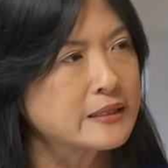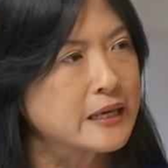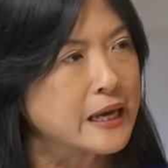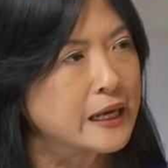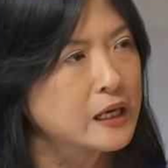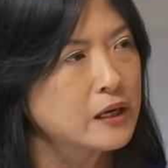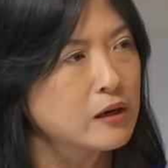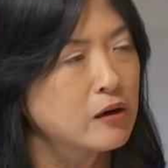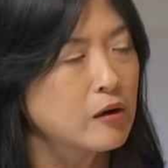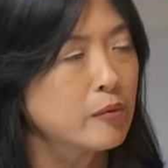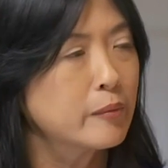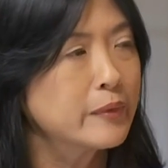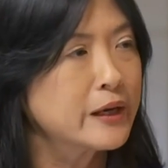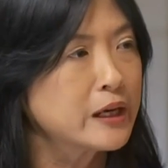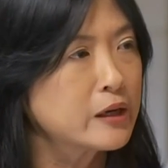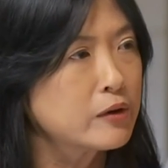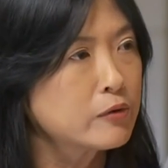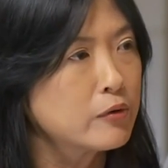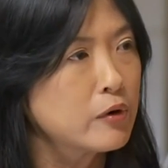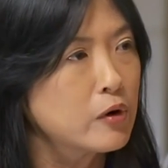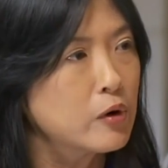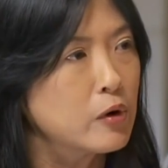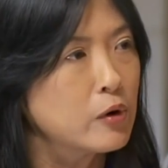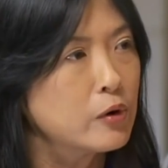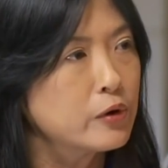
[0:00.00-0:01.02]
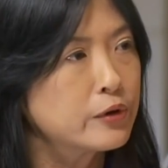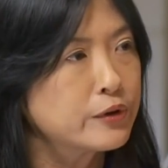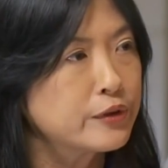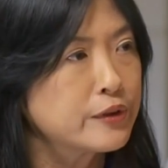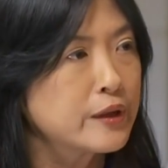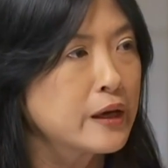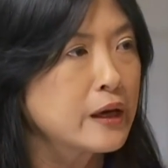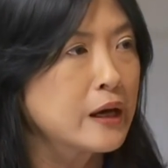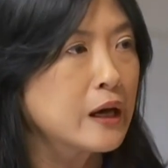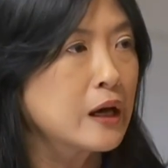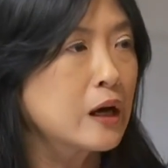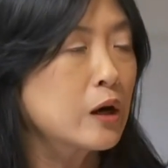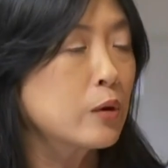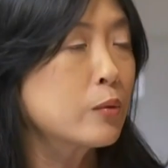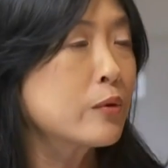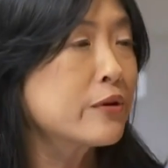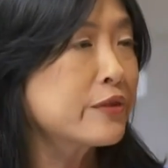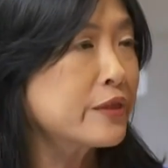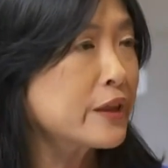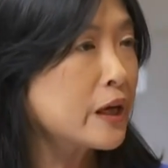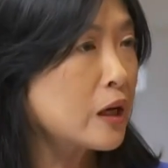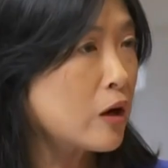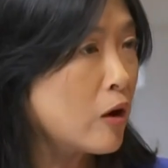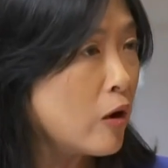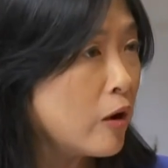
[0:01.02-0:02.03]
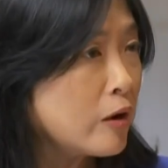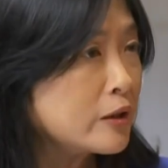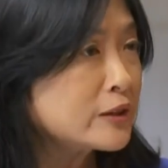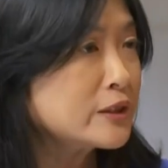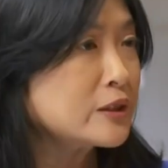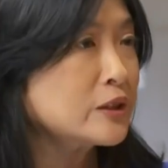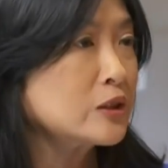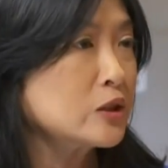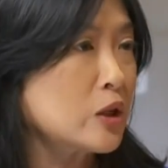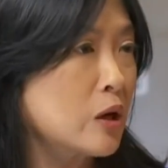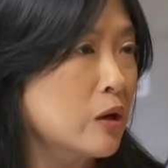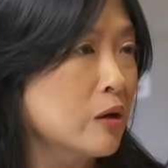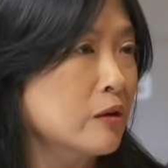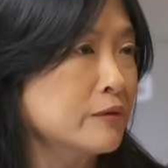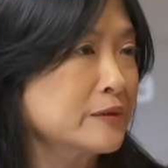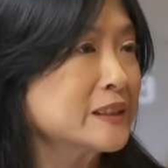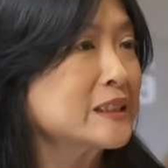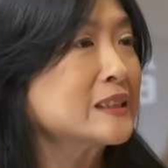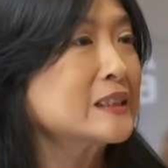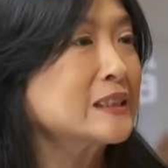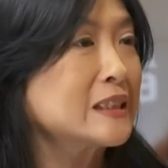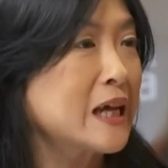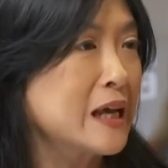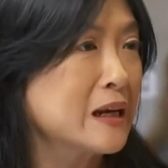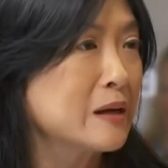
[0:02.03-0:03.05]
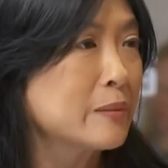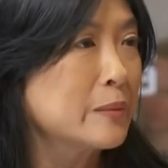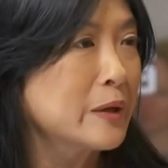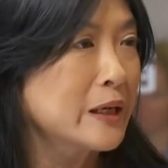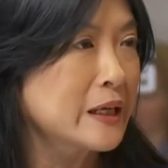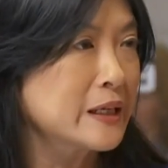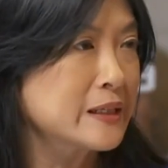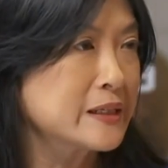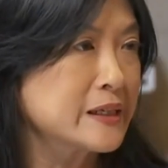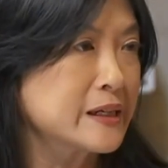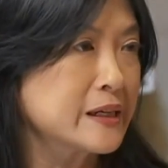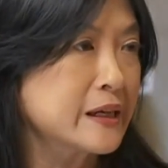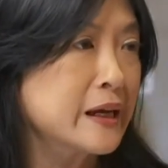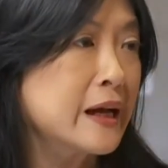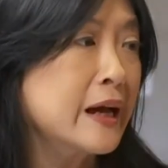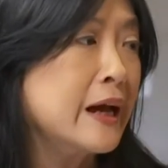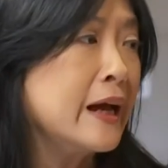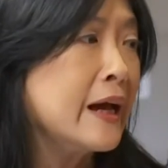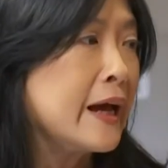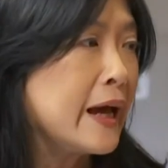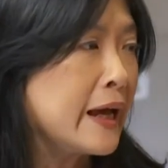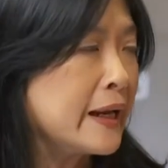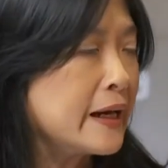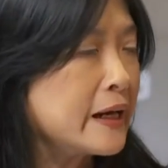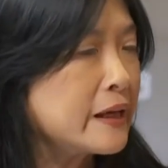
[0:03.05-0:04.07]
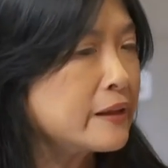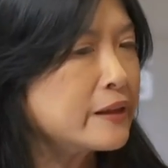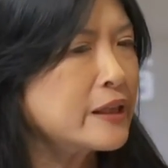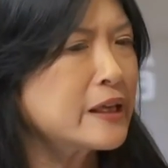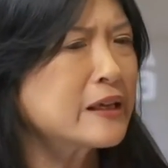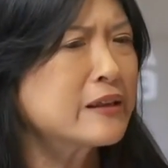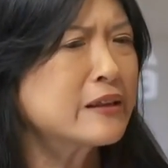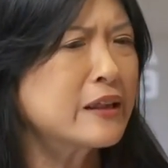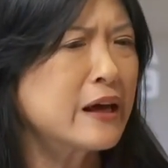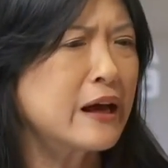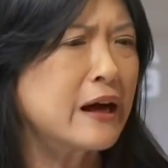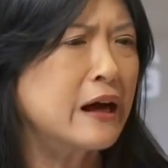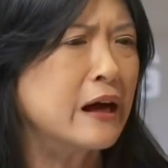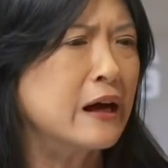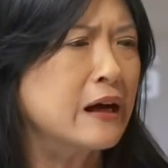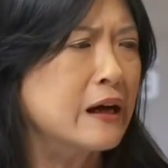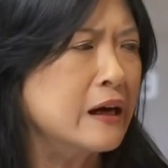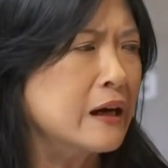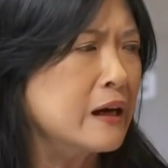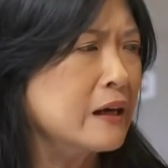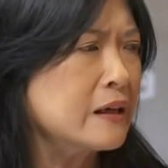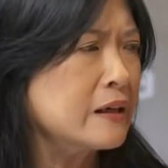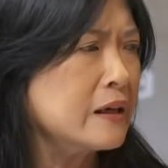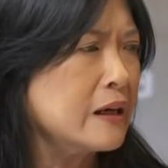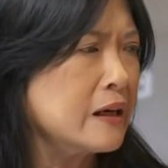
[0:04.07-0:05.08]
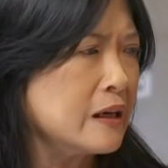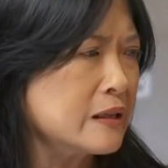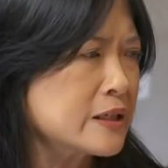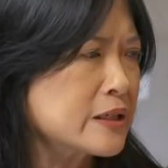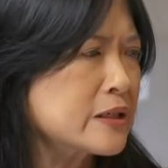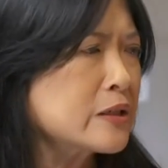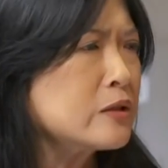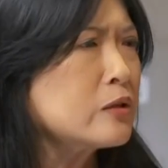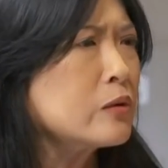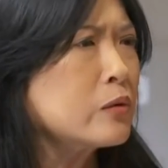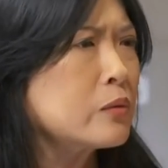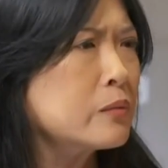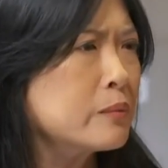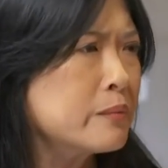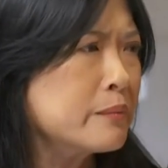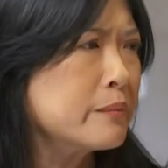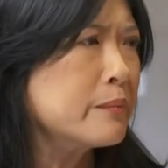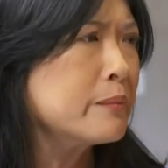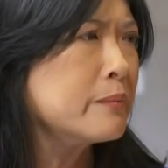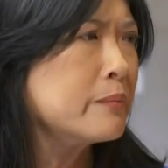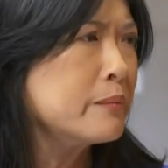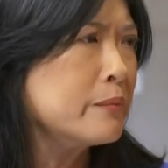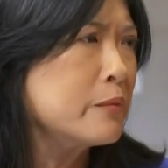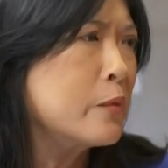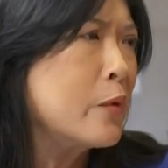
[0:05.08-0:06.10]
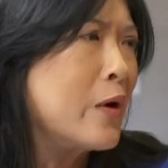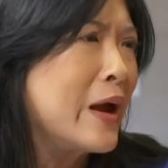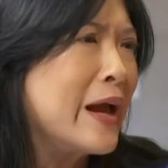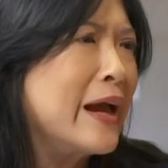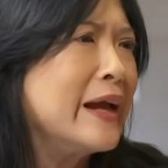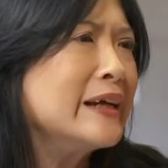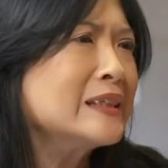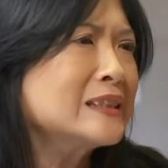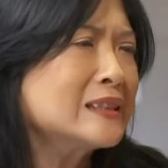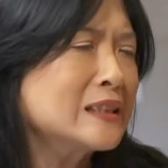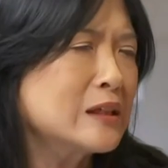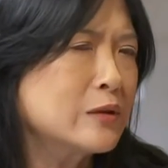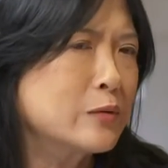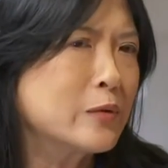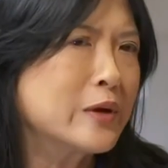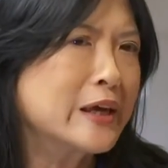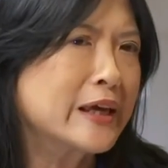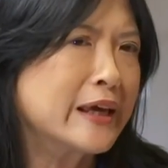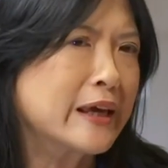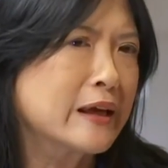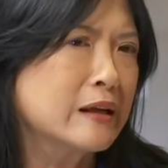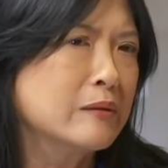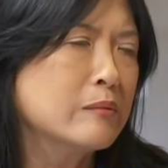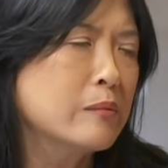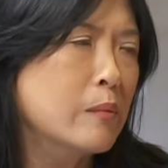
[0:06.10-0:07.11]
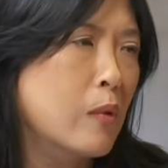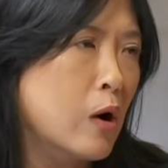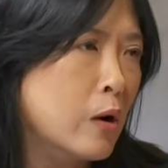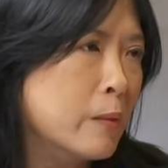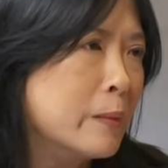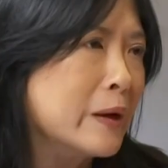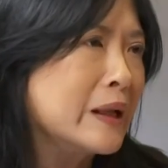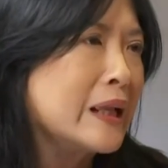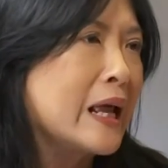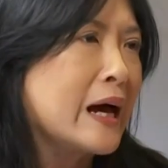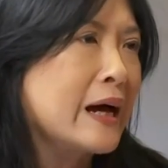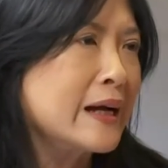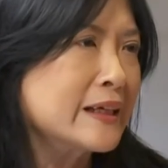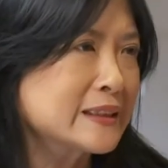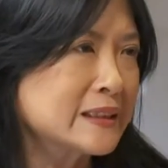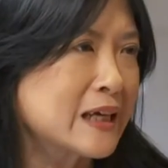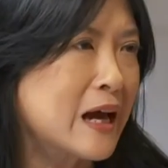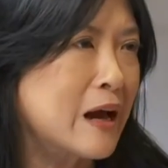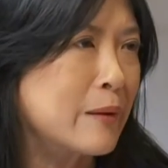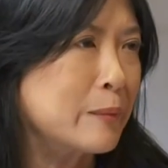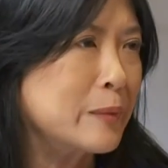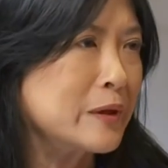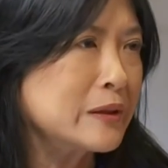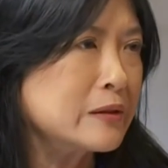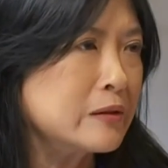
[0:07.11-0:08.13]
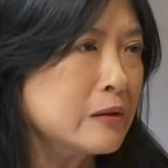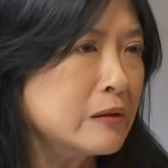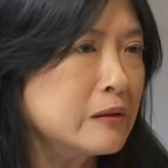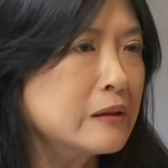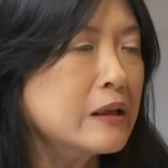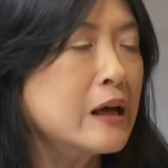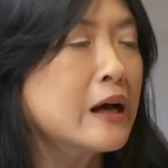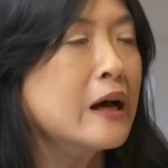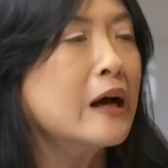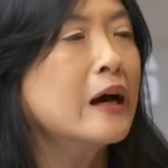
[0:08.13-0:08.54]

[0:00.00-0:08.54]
economic growth with the cost of sustainability, and I think there are uh, still ways that we can mobilize capital